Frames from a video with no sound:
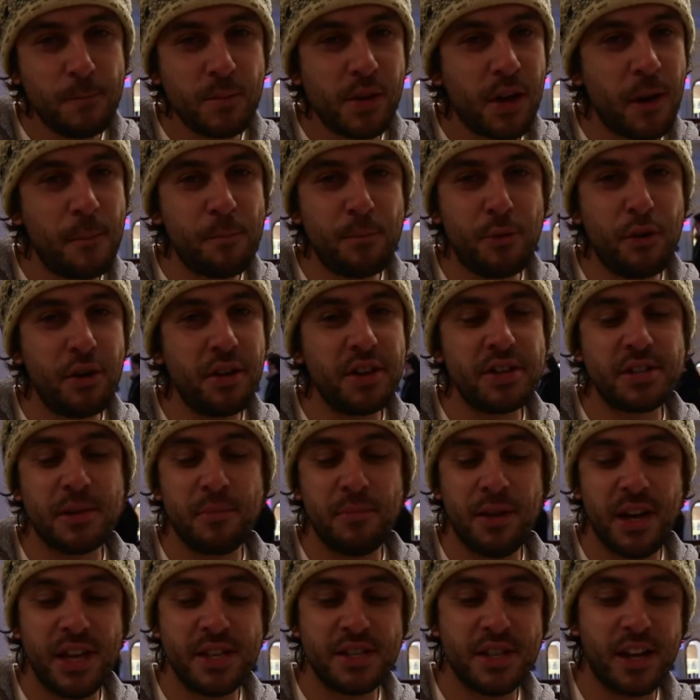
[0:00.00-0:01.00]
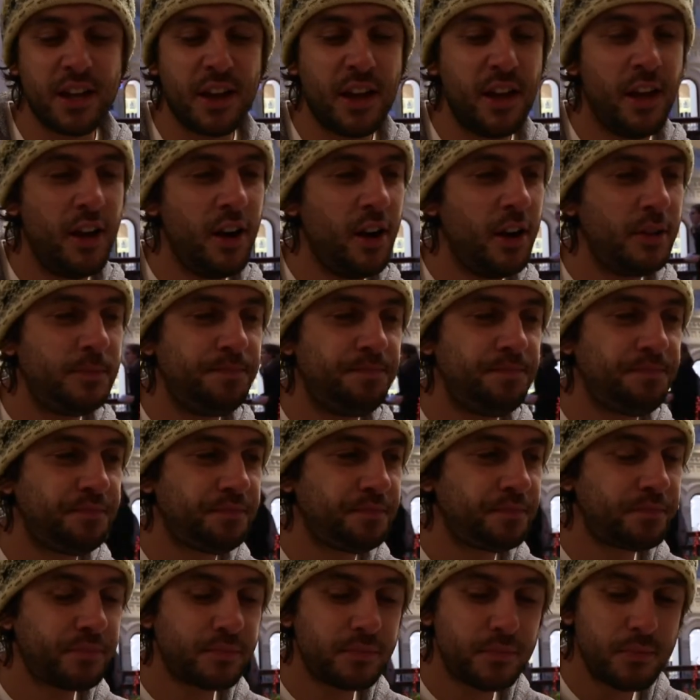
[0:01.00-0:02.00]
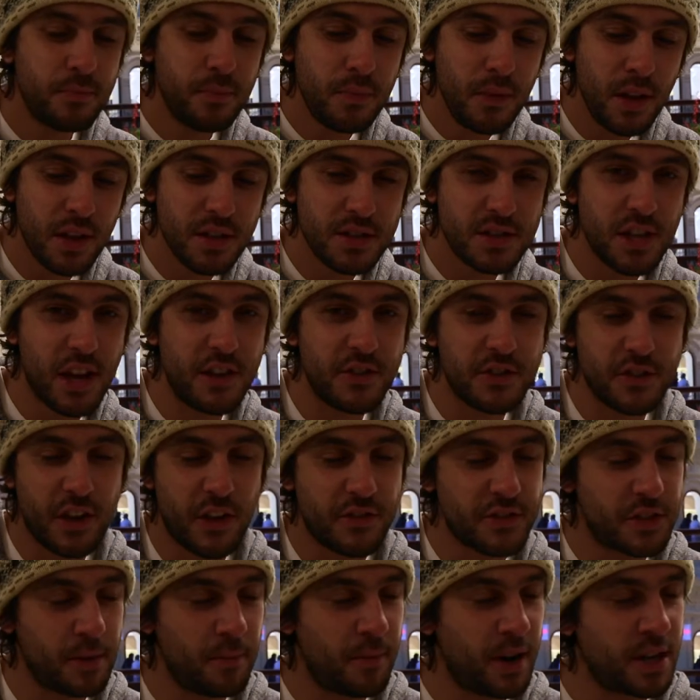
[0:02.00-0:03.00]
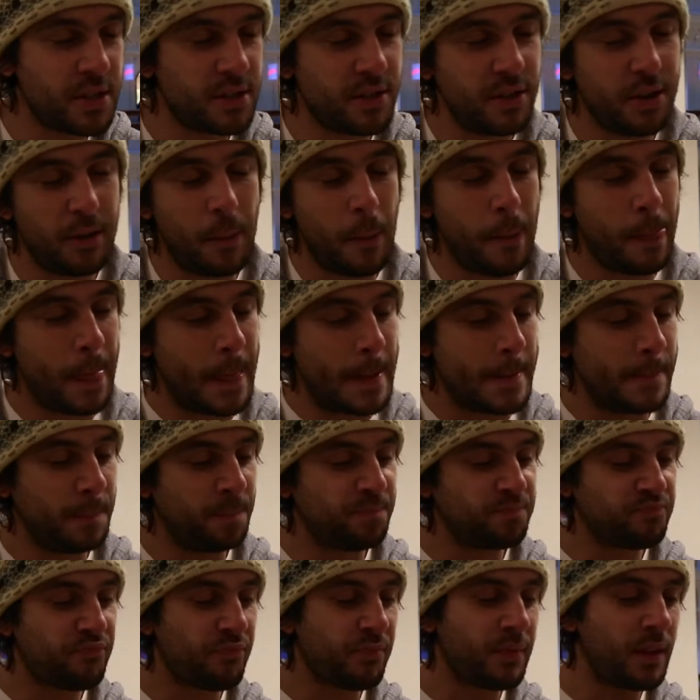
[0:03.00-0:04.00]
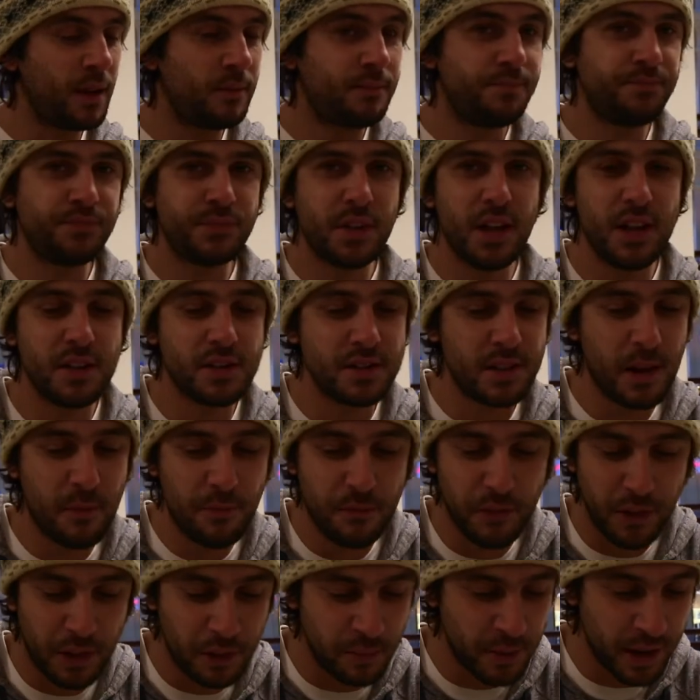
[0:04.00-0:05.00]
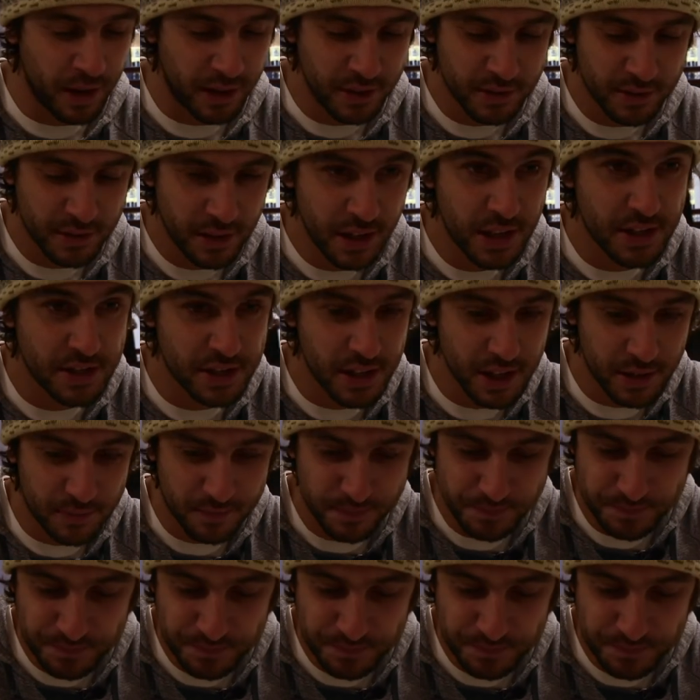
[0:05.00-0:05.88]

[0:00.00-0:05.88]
Compote is amazing. Saves up some mustard. Hey, stop filming. Let's eat.